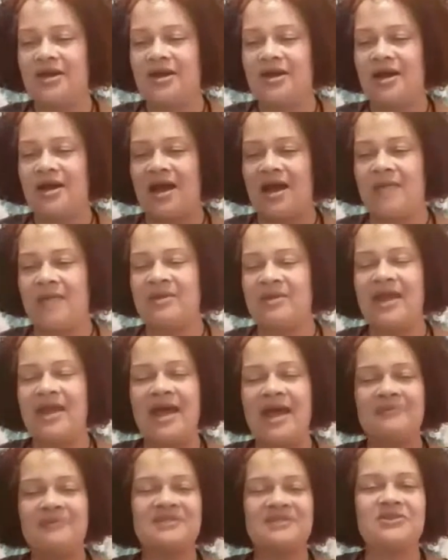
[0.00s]
I am an
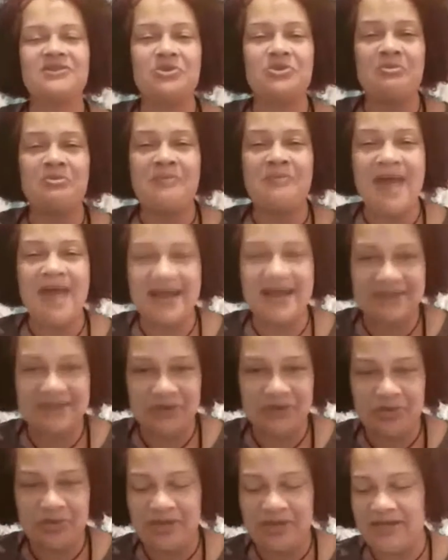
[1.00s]
absolute
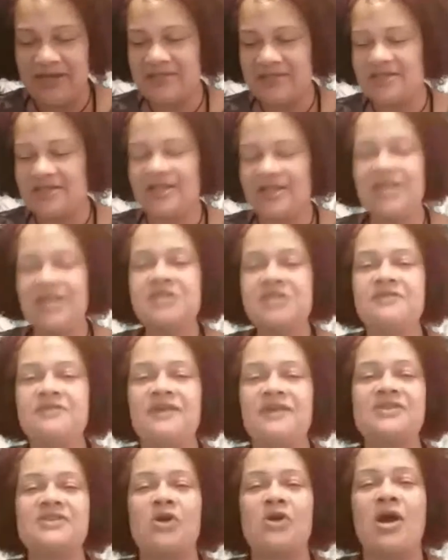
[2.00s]
masterpiece, and each of
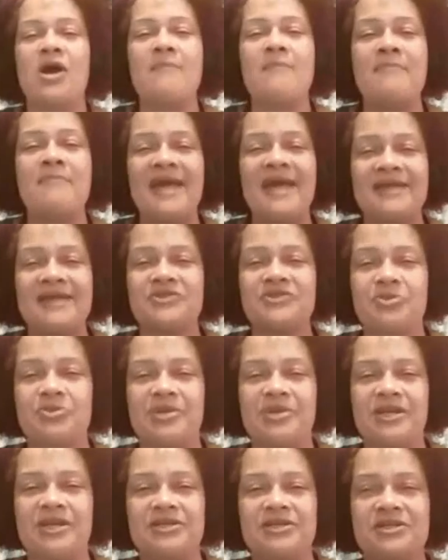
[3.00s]
us are a
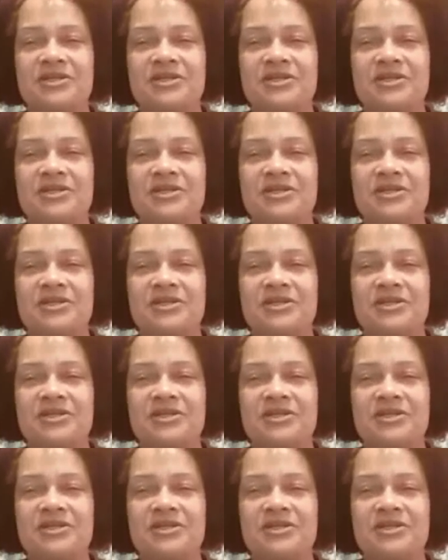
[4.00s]
masterpiece